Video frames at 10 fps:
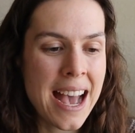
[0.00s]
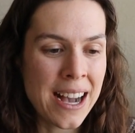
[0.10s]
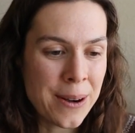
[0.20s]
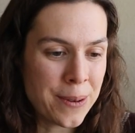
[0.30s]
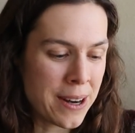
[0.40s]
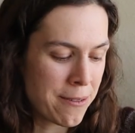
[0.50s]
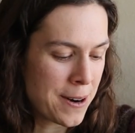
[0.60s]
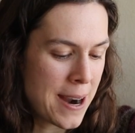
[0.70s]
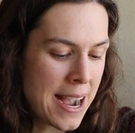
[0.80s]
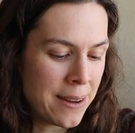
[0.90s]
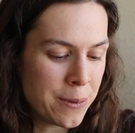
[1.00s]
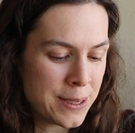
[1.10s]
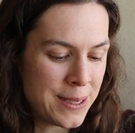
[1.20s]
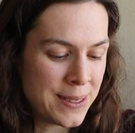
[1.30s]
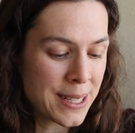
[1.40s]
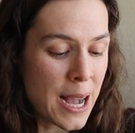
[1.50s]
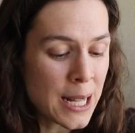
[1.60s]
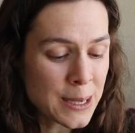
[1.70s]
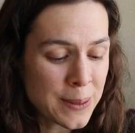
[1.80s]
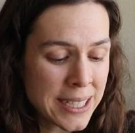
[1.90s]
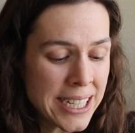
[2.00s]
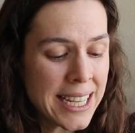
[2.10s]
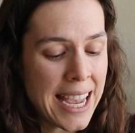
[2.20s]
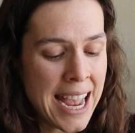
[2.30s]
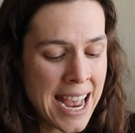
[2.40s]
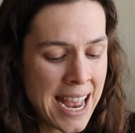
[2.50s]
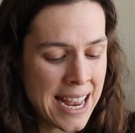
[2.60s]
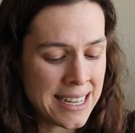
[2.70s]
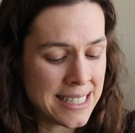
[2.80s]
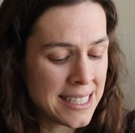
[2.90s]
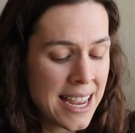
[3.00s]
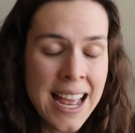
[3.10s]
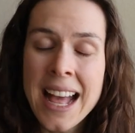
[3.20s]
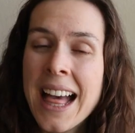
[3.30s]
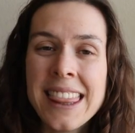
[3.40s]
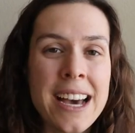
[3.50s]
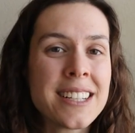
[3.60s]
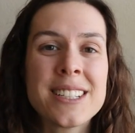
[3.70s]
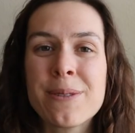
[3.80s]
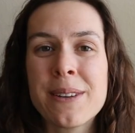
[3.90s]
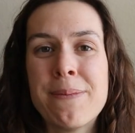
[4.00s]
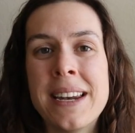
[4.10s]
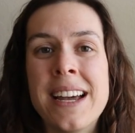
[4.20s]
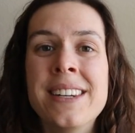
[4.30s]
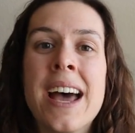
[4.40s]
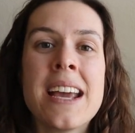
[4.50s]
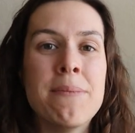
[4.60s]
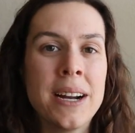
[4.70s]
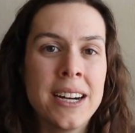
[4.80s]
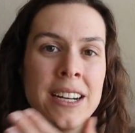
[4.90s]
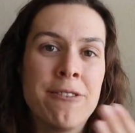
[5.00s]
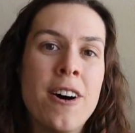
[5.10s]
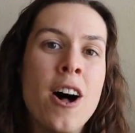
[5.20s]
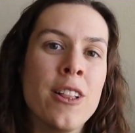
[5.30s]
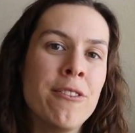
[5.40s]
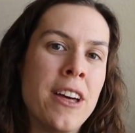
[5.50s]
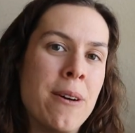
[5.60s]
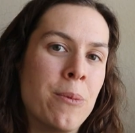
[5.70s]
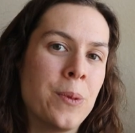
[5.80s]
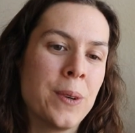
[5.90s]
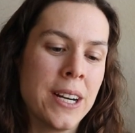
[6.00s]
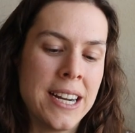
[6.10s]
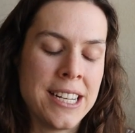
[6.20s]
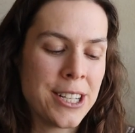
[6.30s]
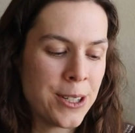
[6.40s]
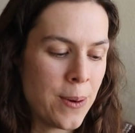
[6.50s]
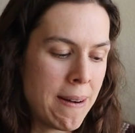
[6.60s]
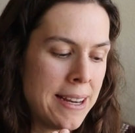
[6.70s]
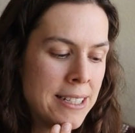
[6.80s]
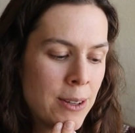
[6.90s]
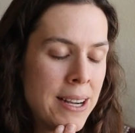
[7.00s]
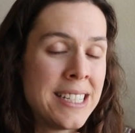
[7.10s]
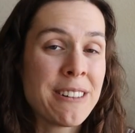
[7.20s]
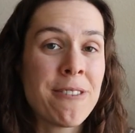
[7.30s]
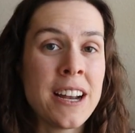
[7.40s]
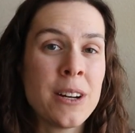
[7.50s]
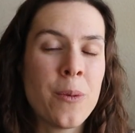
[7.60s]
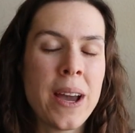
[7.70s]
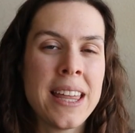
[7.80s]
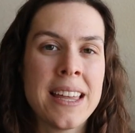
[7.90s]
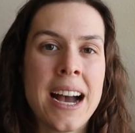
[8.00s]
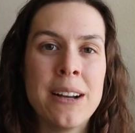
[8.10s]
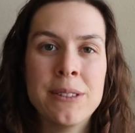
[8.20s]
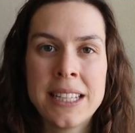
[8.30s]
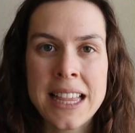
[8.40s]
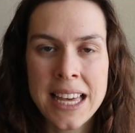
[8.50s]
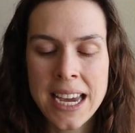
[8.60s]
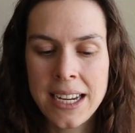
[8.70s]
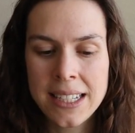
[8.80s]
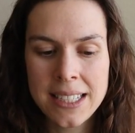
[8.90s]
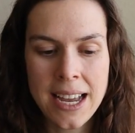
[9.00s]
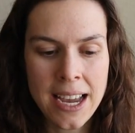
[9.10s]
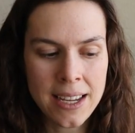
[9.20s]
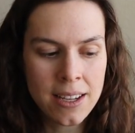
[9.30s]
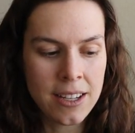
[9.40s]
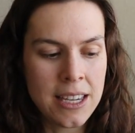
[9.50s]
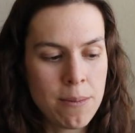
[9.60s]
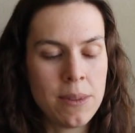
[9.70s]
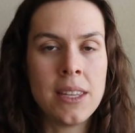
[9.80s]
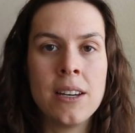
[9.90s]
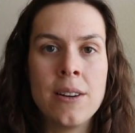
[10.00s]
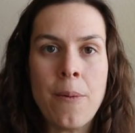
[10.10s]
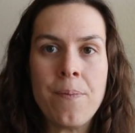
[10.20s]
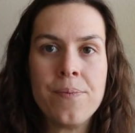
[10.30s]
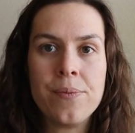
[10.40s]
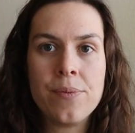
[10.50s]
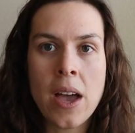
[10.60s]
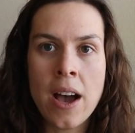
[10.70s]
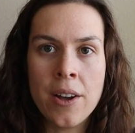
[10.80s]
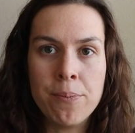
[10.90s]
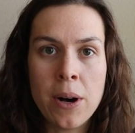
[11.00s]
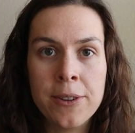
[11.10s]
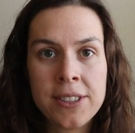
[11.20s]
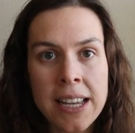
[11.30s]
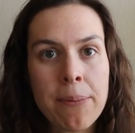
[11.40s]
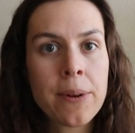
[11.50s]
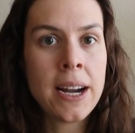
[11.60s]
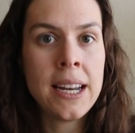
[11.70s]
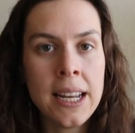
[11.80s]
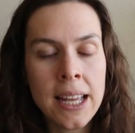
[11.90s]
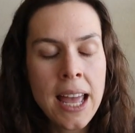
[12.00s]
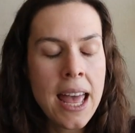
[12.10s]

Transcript: uh, whenever I was doing the collar work and that just would have been a nightmare if all of them were intertwined so I did find a way that I really liked I could keep the uh, balls separated.